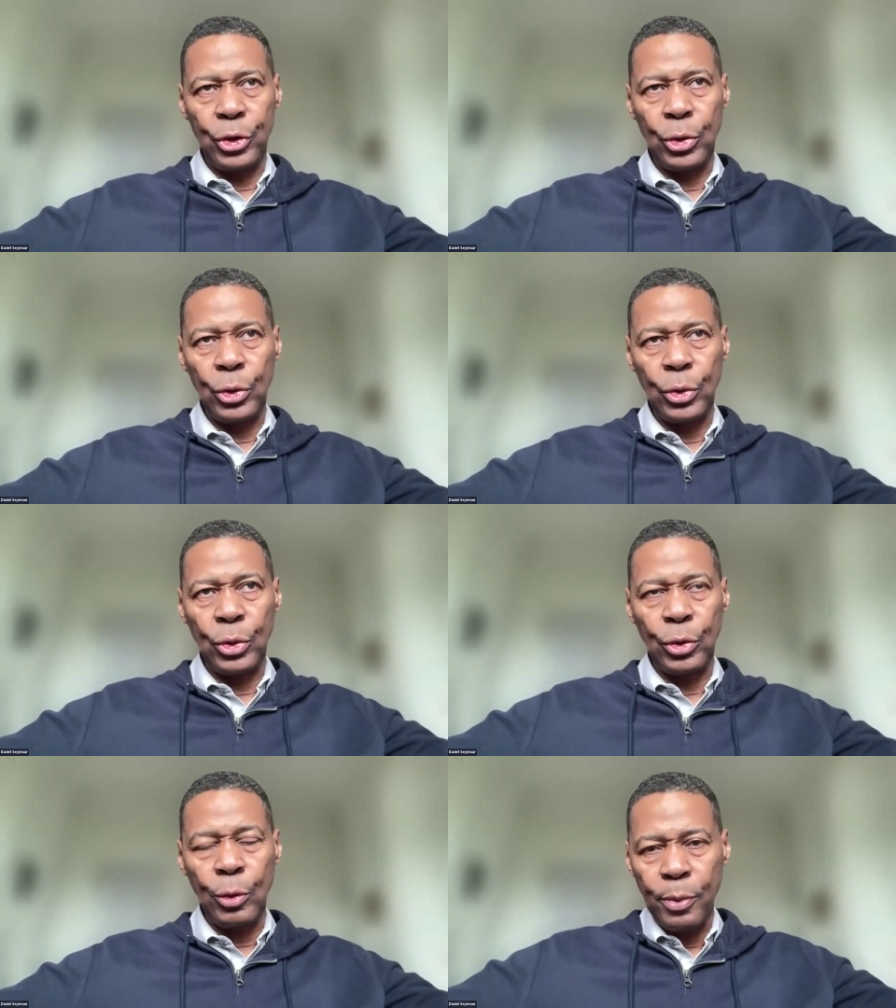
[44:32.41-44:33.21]

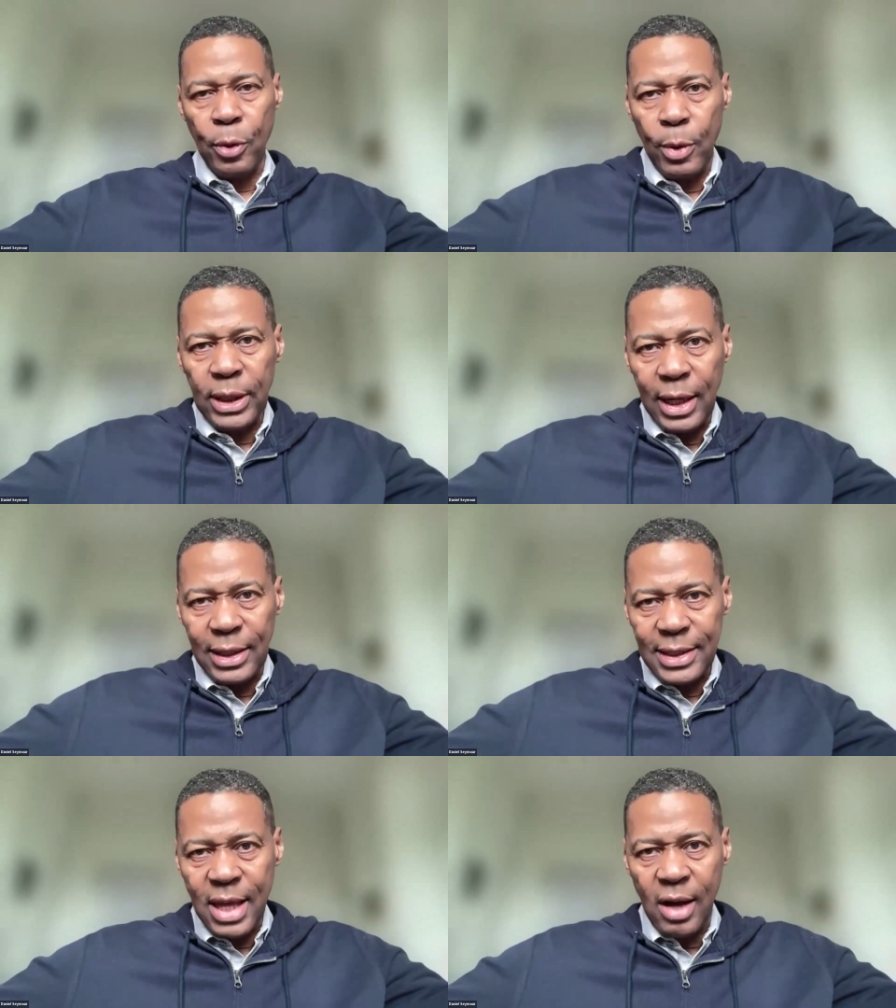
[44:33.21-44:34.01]
to promote
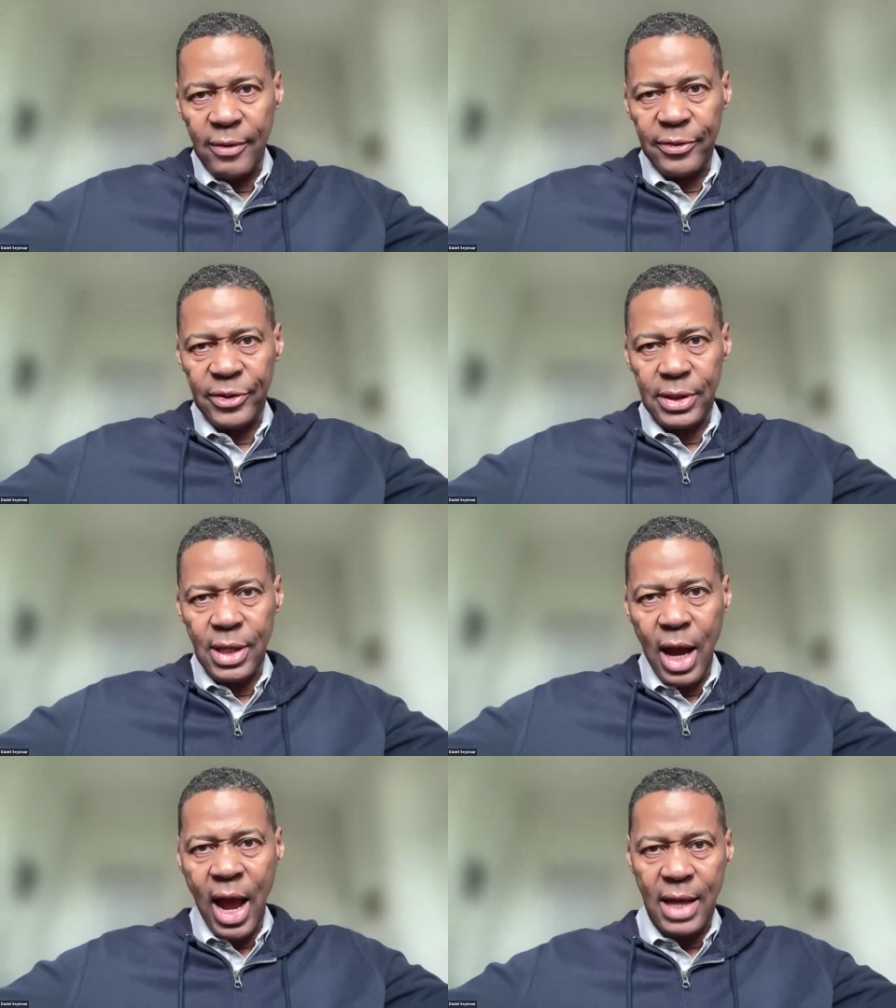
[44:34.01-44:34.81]

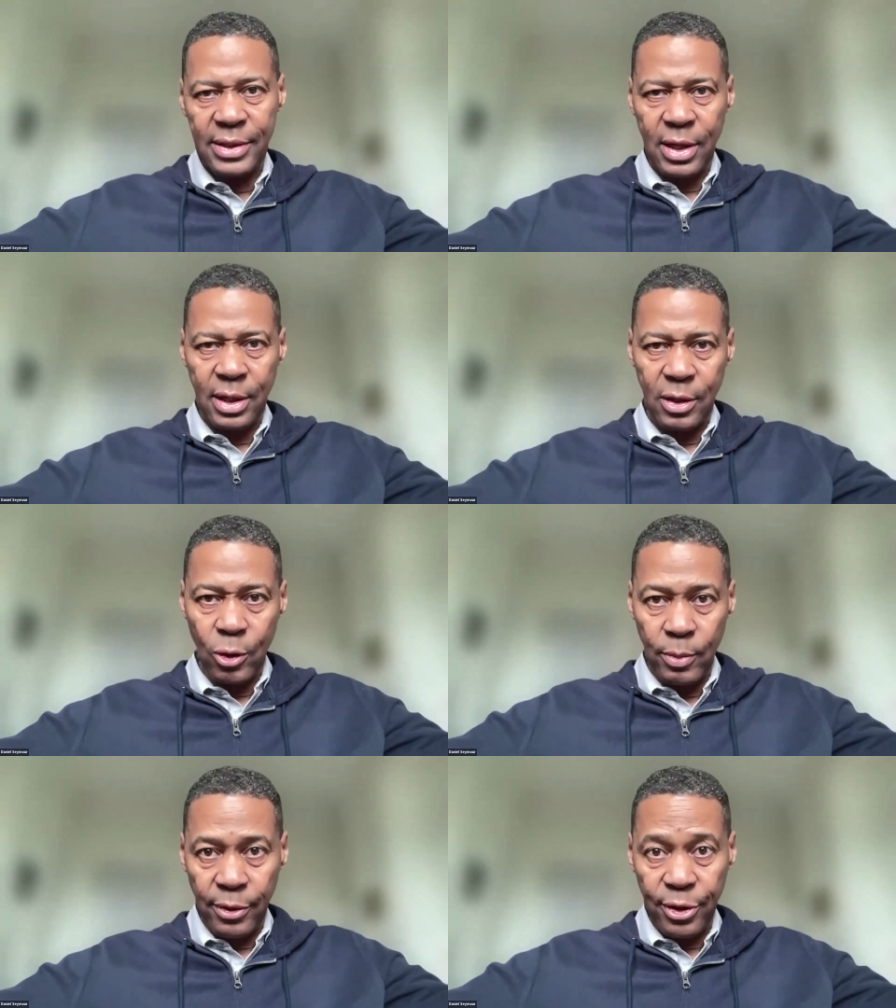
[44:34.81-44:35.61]
ourselves as an
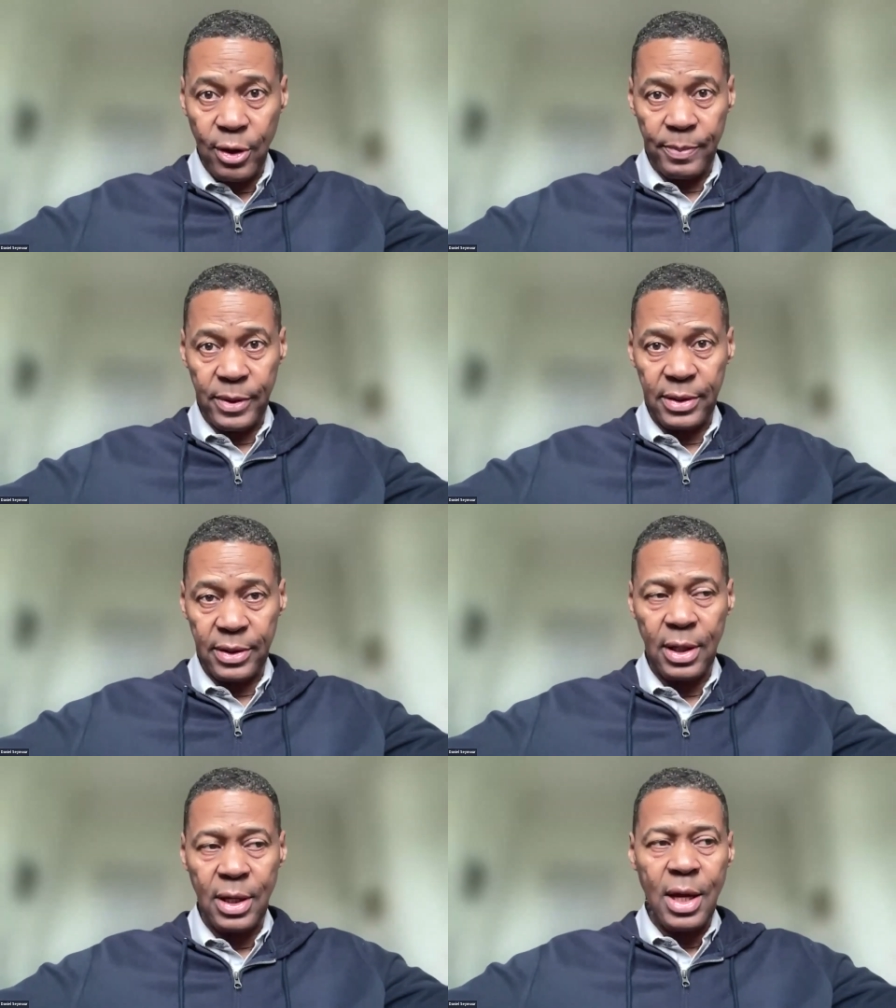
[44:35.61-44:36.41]

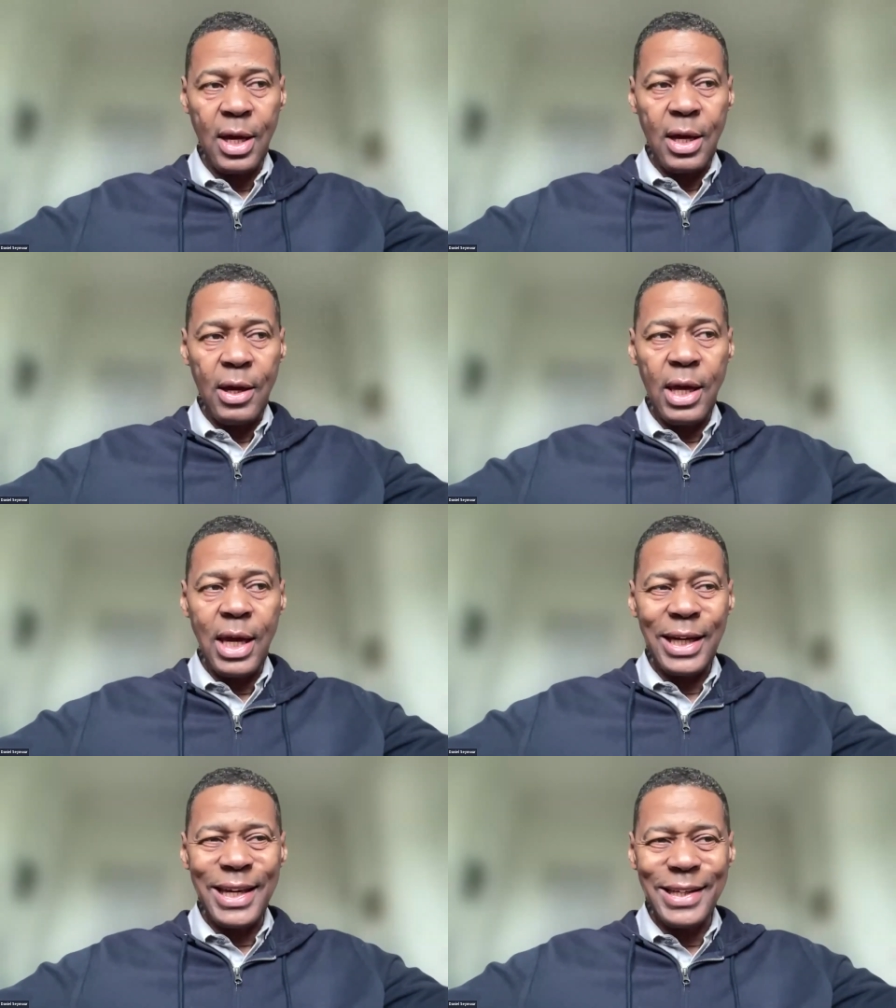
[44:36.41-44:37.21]
aromatherapist,
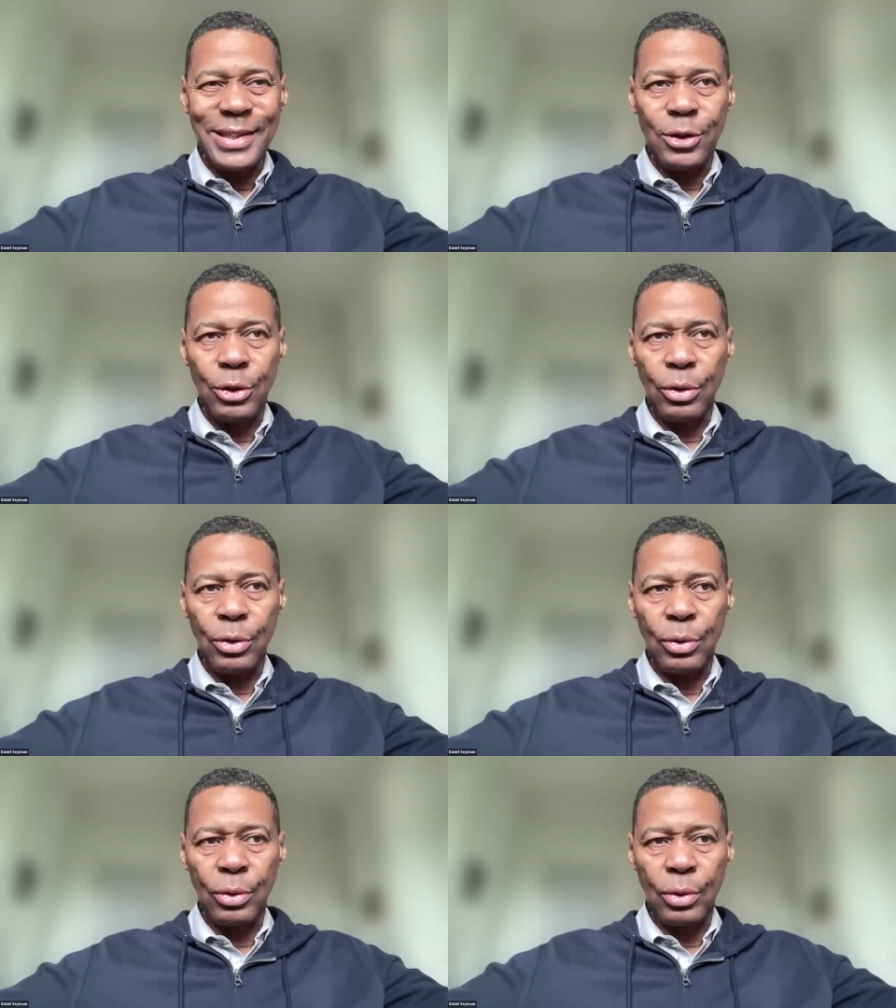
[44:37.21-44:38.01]
it is
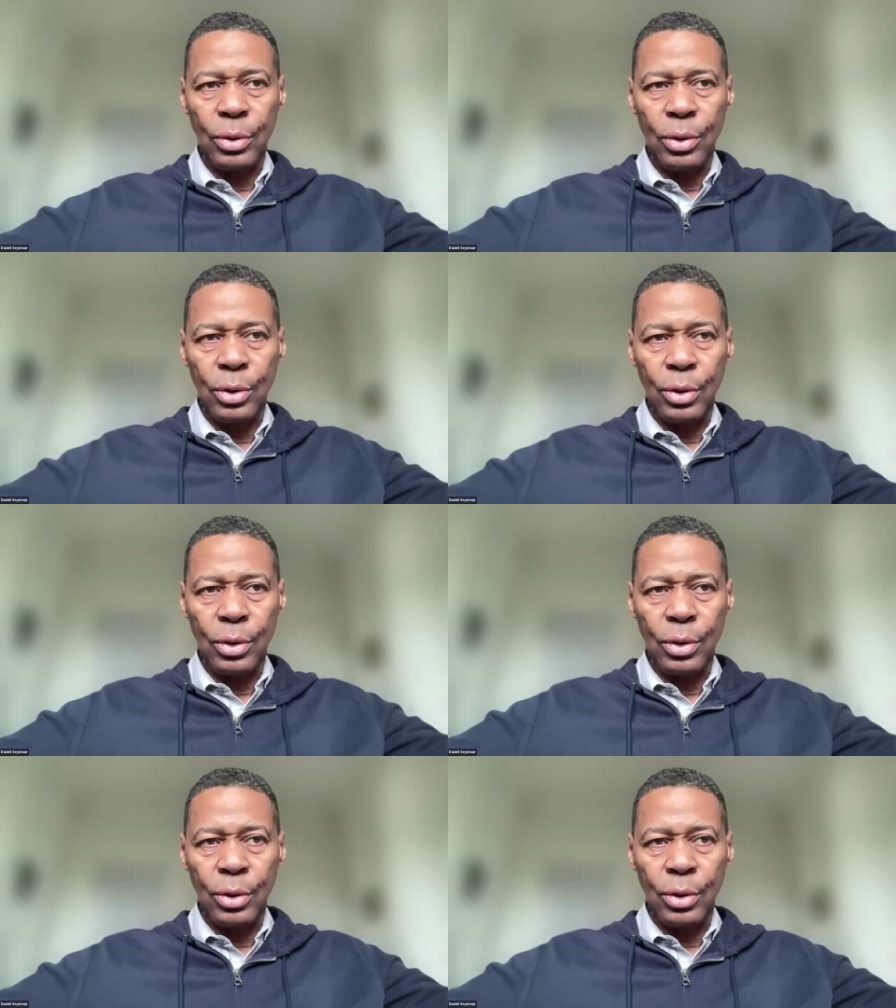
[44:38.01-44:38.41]
to